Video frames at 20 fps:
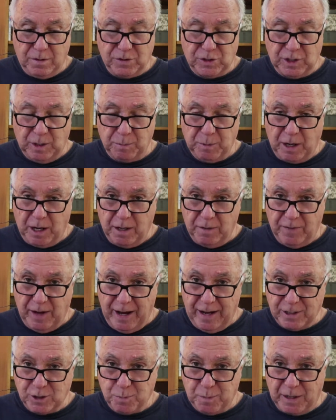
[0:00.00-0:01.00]
some kind of
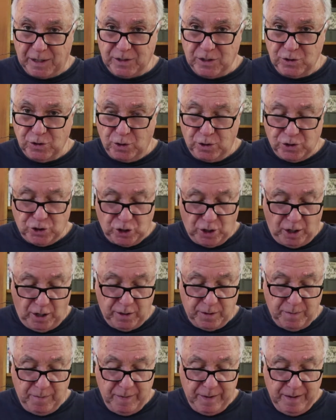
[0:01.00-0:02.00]
aspect in your
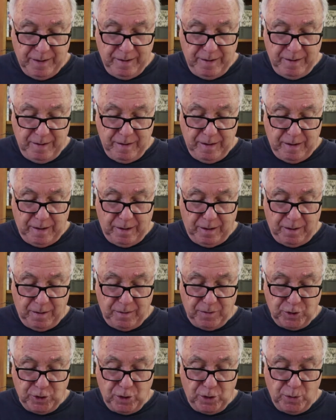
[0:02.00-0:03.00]
chart,
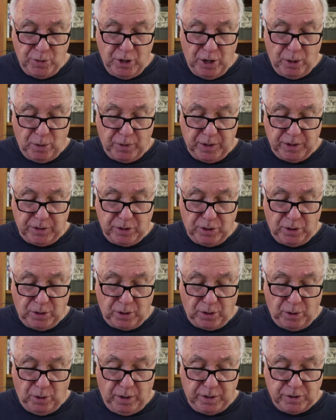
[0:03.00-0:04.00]
you know that
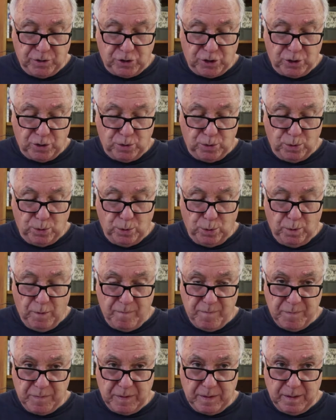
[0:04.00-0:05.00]
you're going to
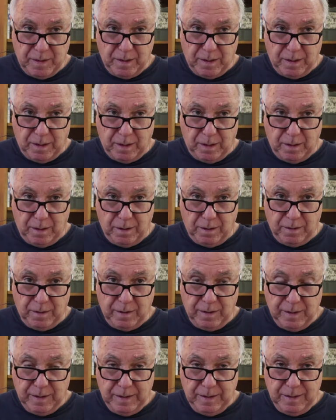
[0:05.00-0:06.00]

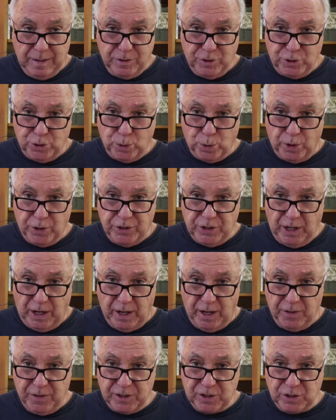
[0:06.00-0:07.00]
do or
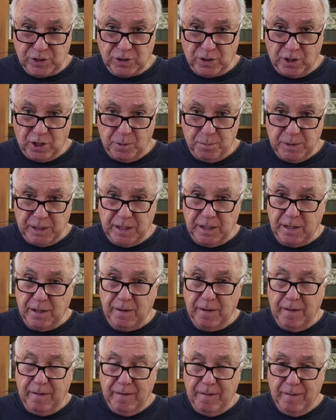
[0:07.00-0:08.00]
die. This is going to
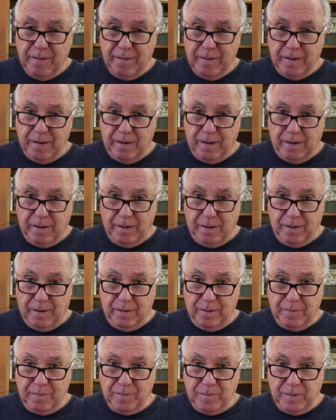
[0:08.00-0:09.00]
be
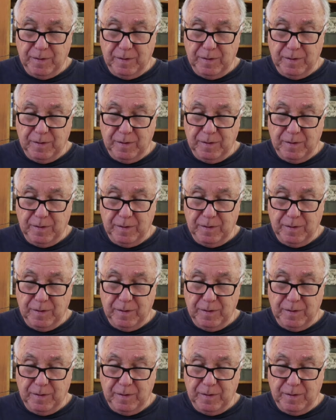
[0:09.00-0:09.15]
a